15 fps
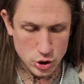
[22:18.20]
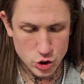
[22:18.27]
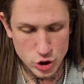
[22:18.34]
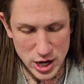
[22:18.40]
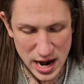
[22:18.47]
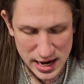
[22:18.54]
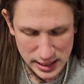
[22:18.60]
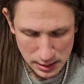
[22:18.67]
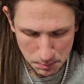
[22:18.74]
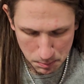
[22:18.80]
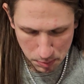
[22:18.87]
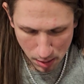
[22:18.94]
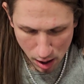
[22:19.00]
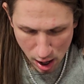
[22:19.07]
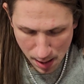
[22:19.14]

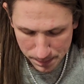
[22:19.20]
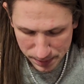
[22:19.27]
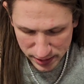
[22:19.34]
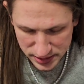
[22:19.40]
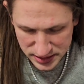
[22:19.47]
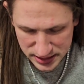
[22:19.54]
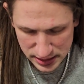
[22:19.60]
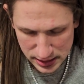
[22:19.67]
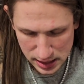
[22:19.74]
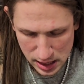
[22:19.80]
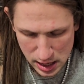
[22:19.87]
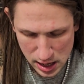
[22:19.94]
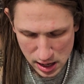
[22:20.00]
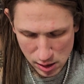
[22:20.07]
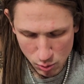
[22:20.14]
Jagged Puppet.
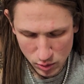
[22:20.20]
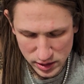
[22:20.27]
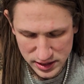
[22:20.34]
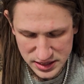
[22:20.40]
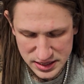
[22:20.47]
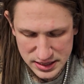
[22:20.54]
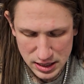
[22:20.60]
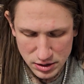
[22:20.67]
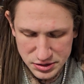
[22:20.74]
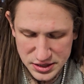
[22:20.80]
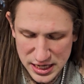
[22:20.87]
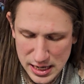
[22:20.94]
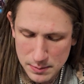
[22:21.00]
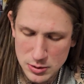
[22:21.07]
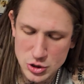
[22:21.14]
When it's dealt
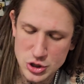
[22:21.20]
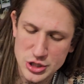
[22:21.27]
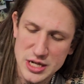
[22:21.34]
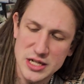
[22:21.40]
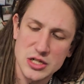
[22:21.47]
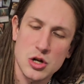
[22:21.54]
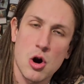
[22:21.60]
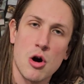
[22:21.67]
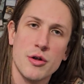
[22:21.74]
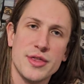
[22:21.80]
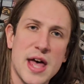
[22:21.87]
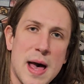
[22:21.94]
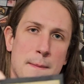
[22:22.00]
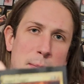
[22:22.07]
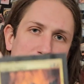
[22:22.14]
damage, discard
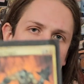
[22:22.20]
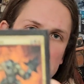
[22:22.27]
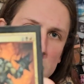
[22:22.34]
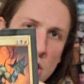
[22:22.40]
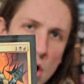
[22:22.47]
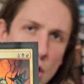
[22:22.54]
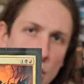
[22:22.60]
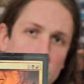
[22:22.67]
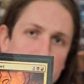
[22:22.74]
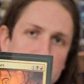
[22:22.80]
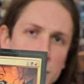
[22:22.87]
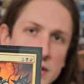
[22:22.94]
that many cards.